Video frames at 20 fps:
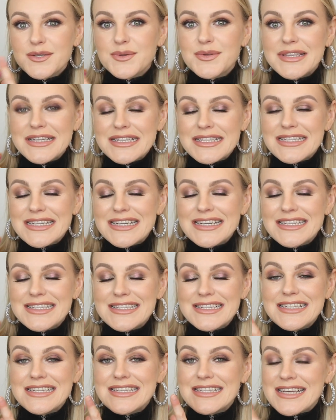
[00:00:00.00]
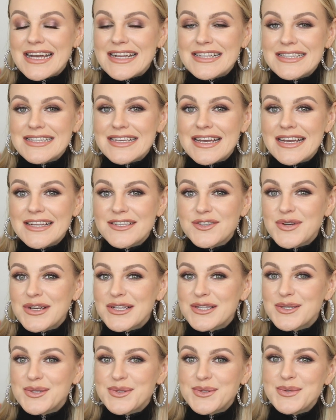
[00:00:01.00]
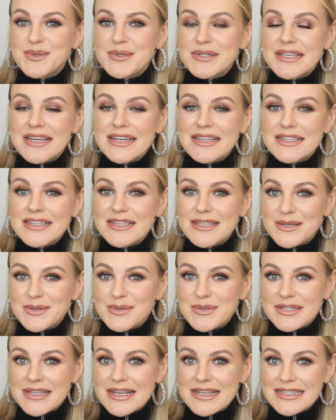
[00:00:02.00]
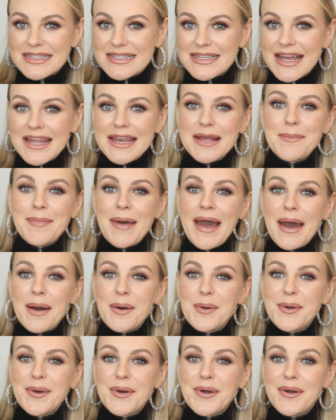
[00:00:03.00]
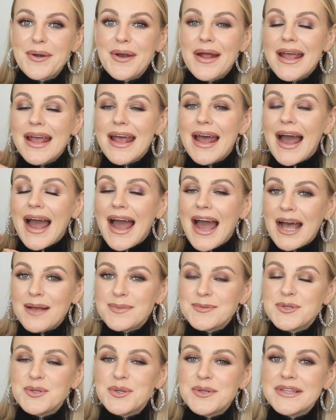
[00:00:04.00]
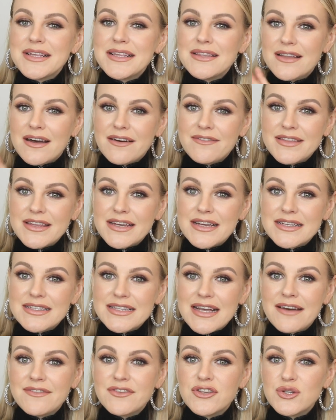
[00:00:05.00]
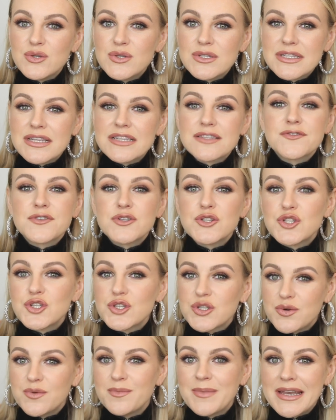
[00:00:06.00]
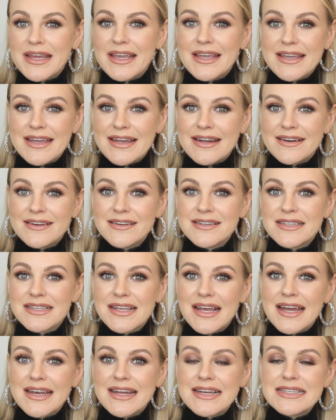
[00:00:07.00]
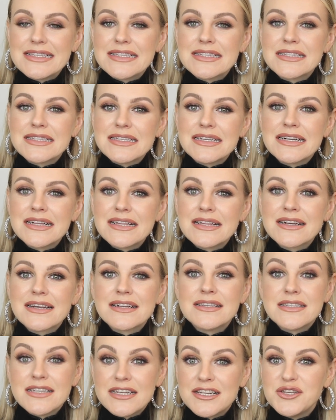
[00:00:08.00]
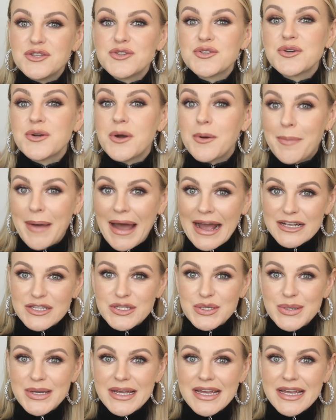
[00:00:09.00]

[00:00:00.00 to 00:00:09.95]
So this is the Sansei Translucent Loose Setting Powder. Absolutely love this. I've used this for so many years, and I still continue to go back to